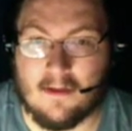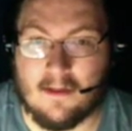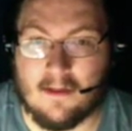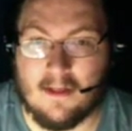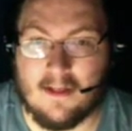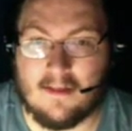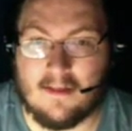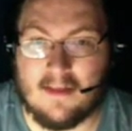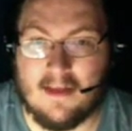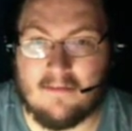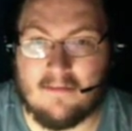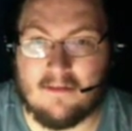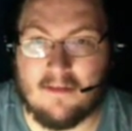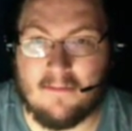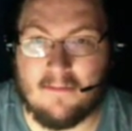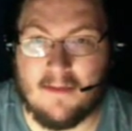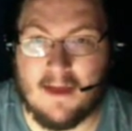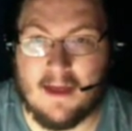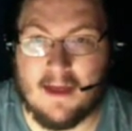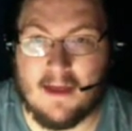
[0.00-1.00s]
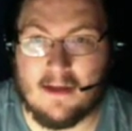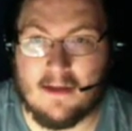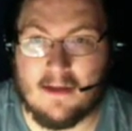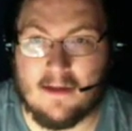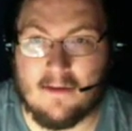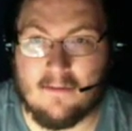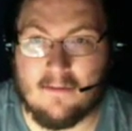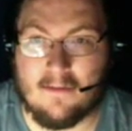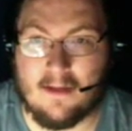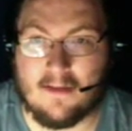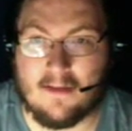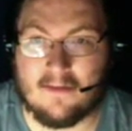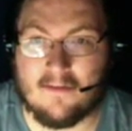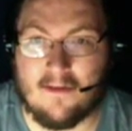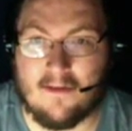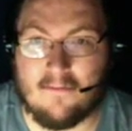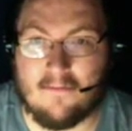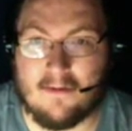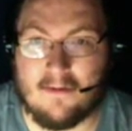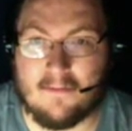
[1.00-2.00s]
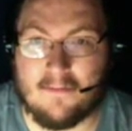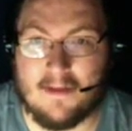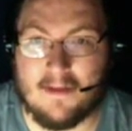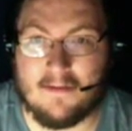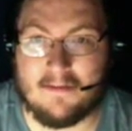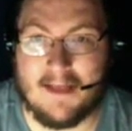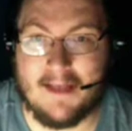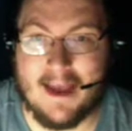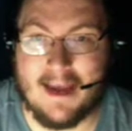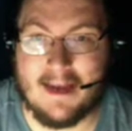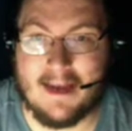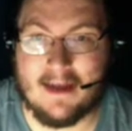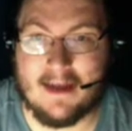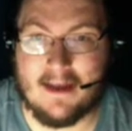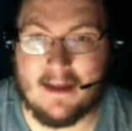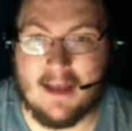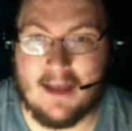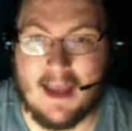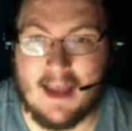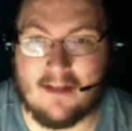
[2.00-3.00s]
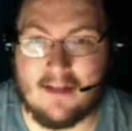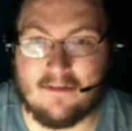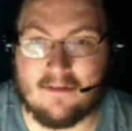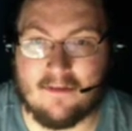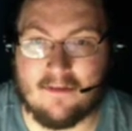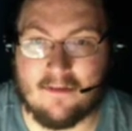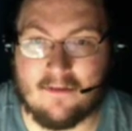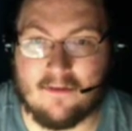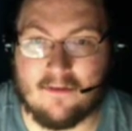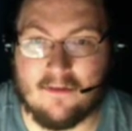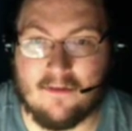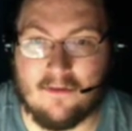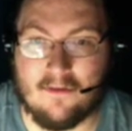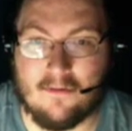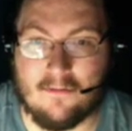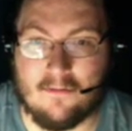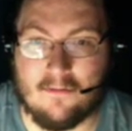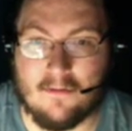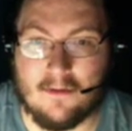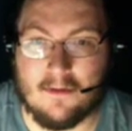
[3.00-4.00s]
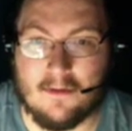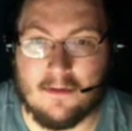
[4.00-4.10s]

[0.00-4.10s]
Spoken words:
It seems to be, a somewhat belated answer to